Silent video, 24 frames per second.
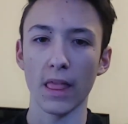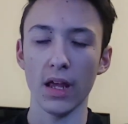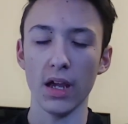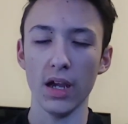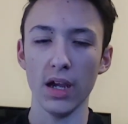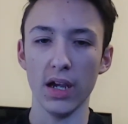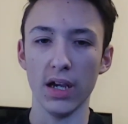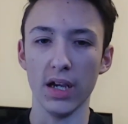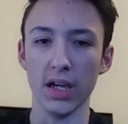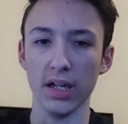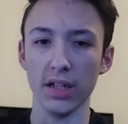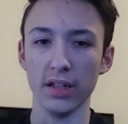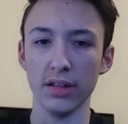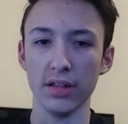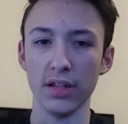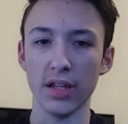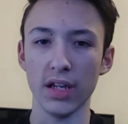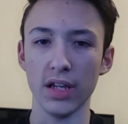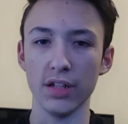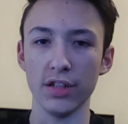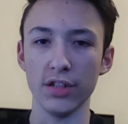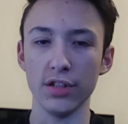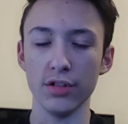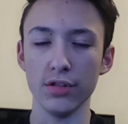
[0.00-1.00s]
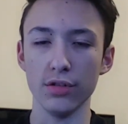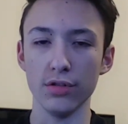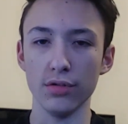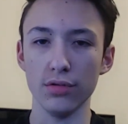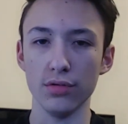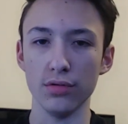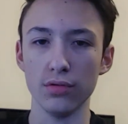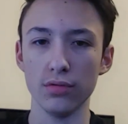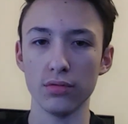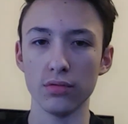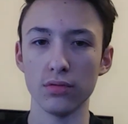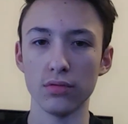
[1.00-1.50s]
and then
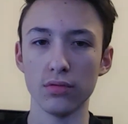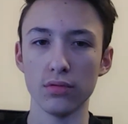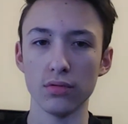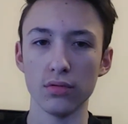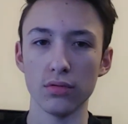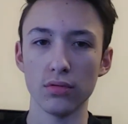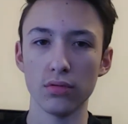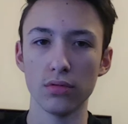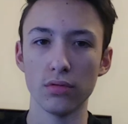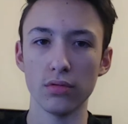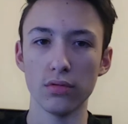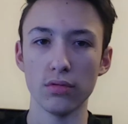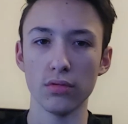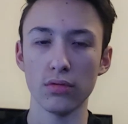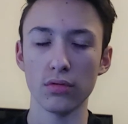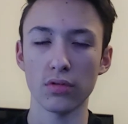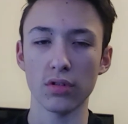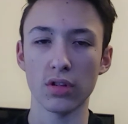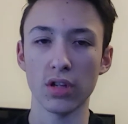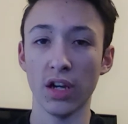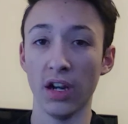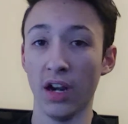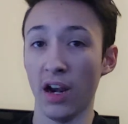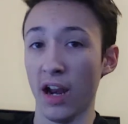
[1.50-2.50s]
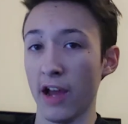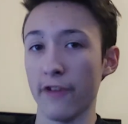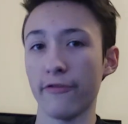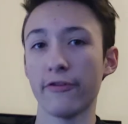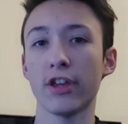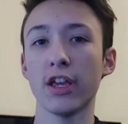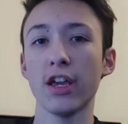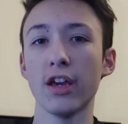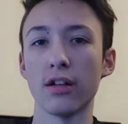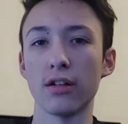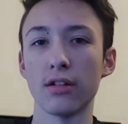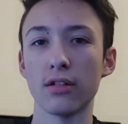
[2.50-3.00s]
you cut it in half
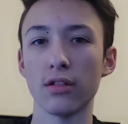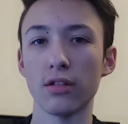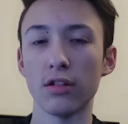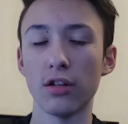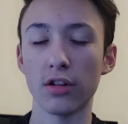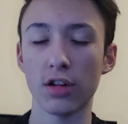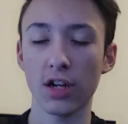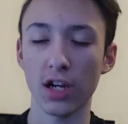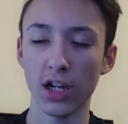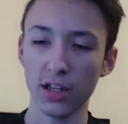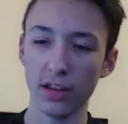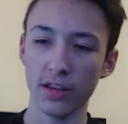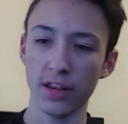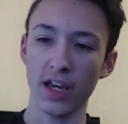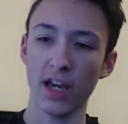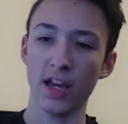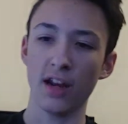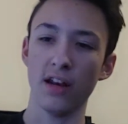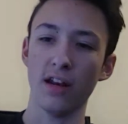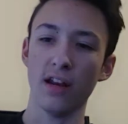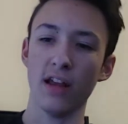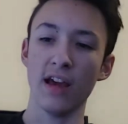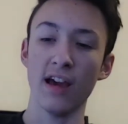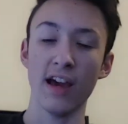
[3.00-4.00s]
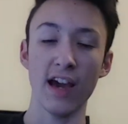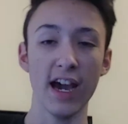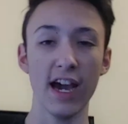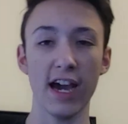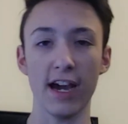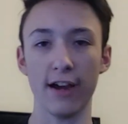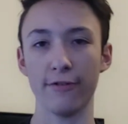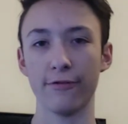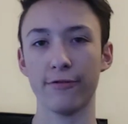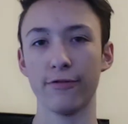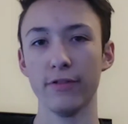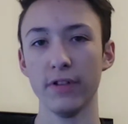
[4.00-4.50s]
again, or cut that
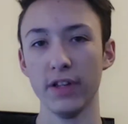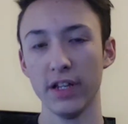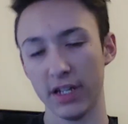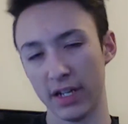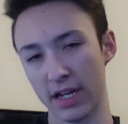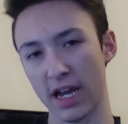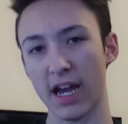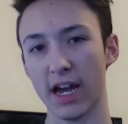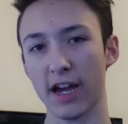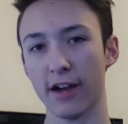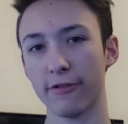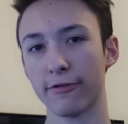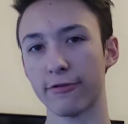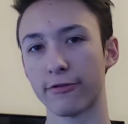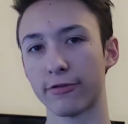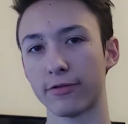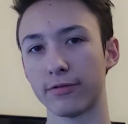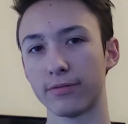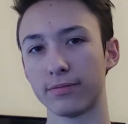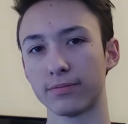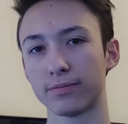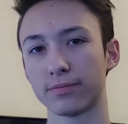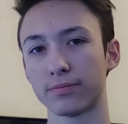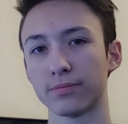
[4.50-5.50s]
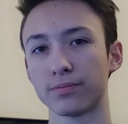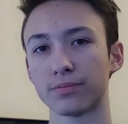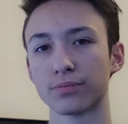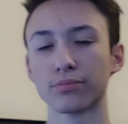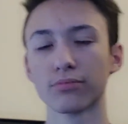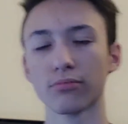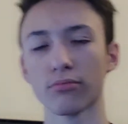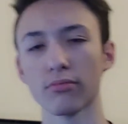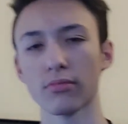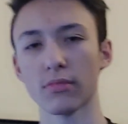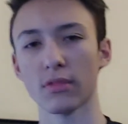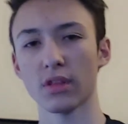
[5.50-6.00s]
half in half.
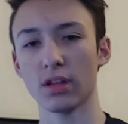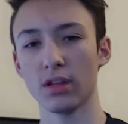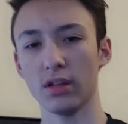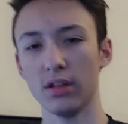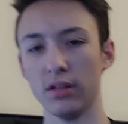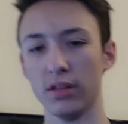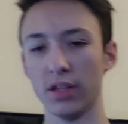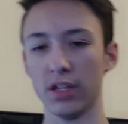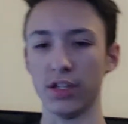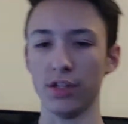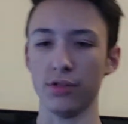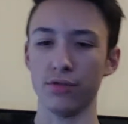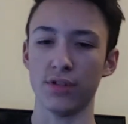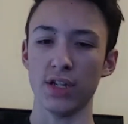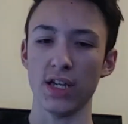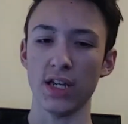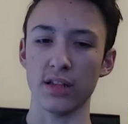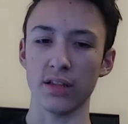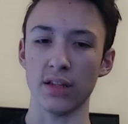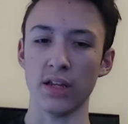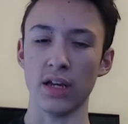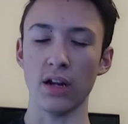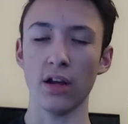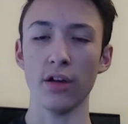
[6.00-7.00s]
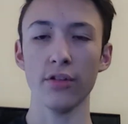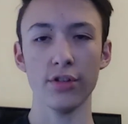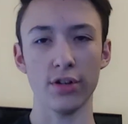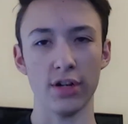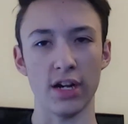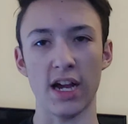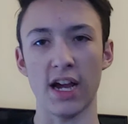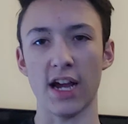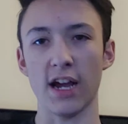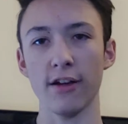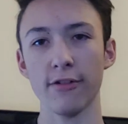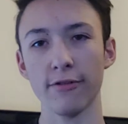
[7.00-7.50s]
Then you take that other
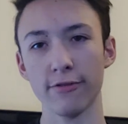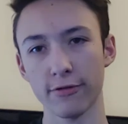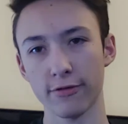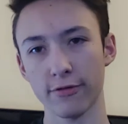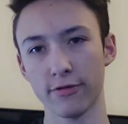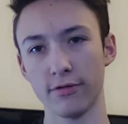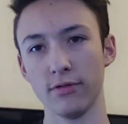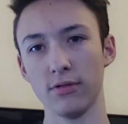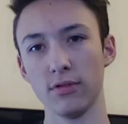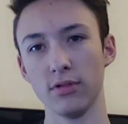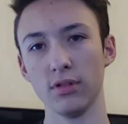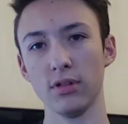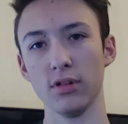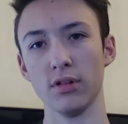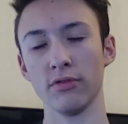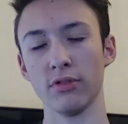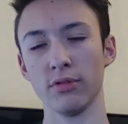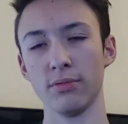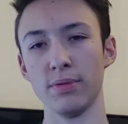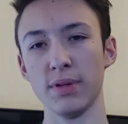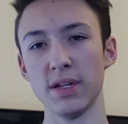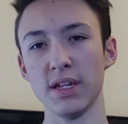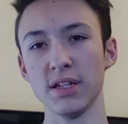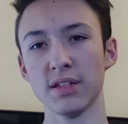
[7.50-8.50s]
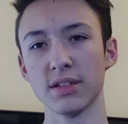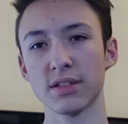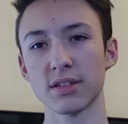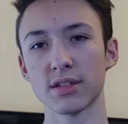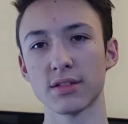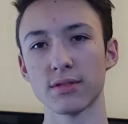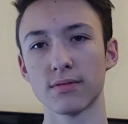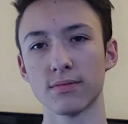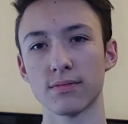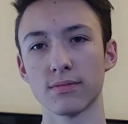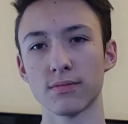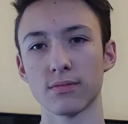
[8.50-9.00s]
half of the piece
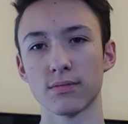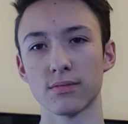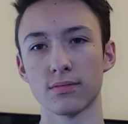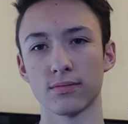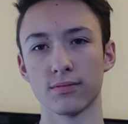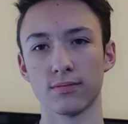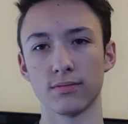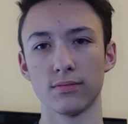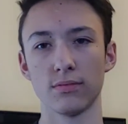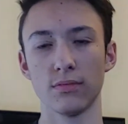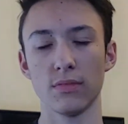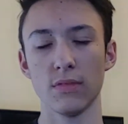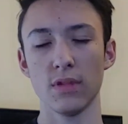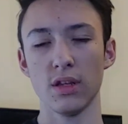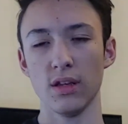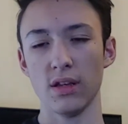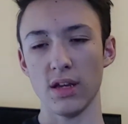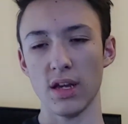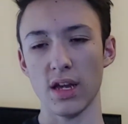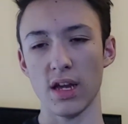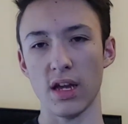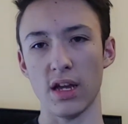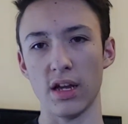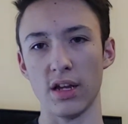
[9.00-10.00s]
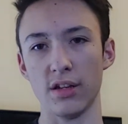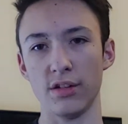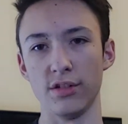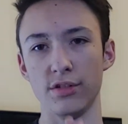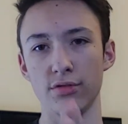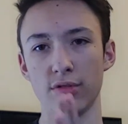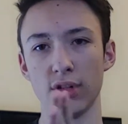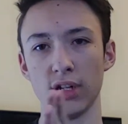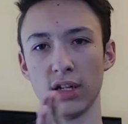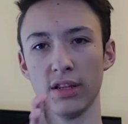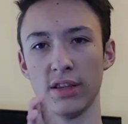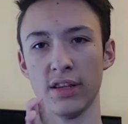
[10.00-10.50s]
and you
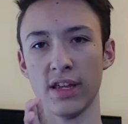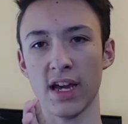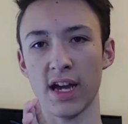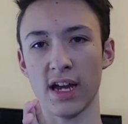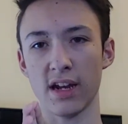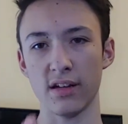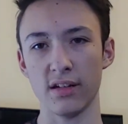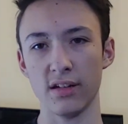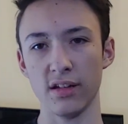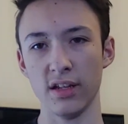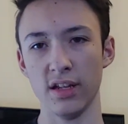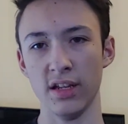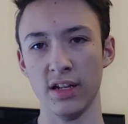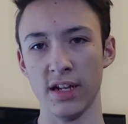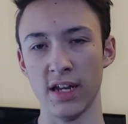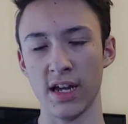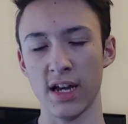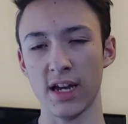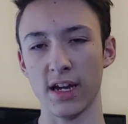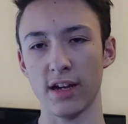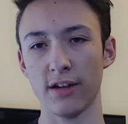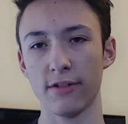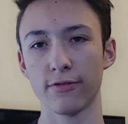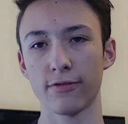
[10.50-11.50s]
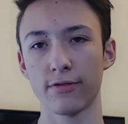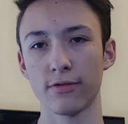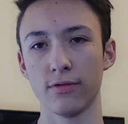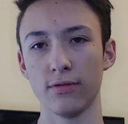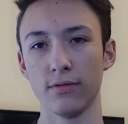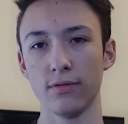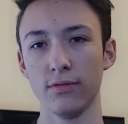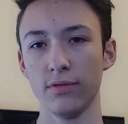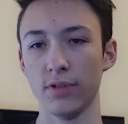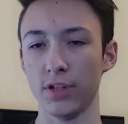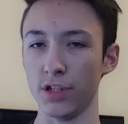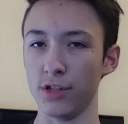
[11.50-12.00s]
cut that in half.
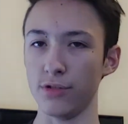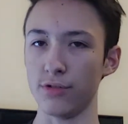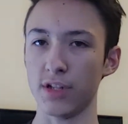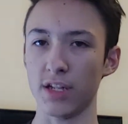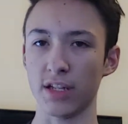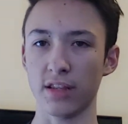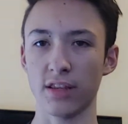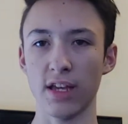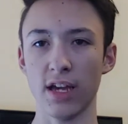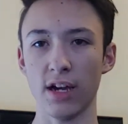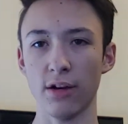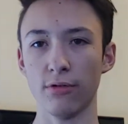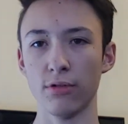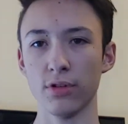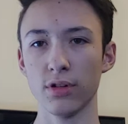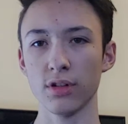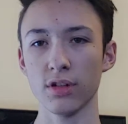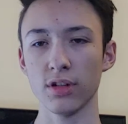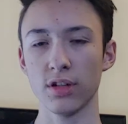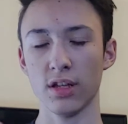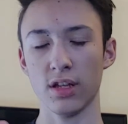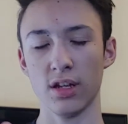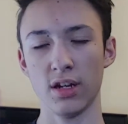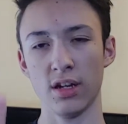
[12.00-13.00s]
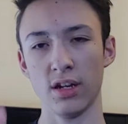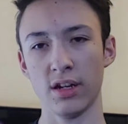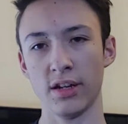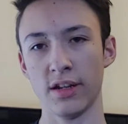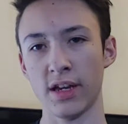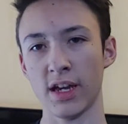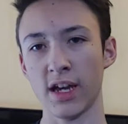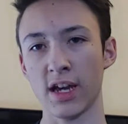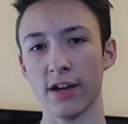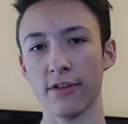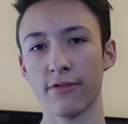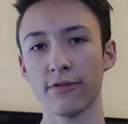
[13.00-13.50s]
And you take that one, cut it in
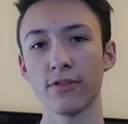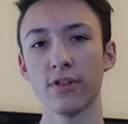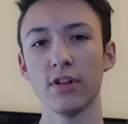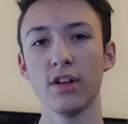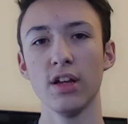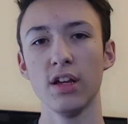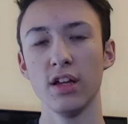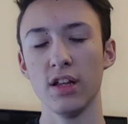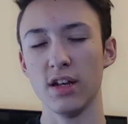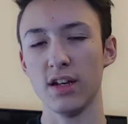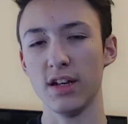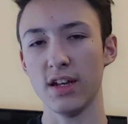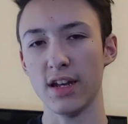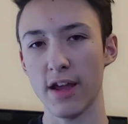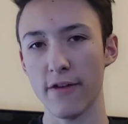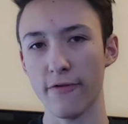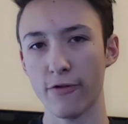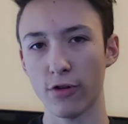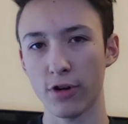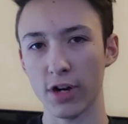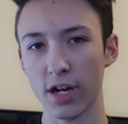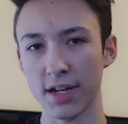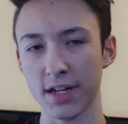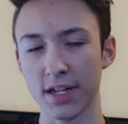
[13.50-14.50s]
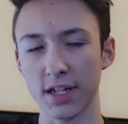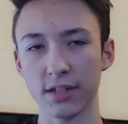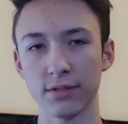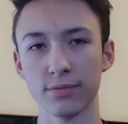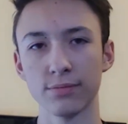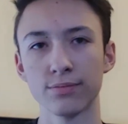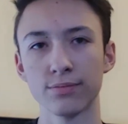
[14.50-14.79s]
half. Never ending.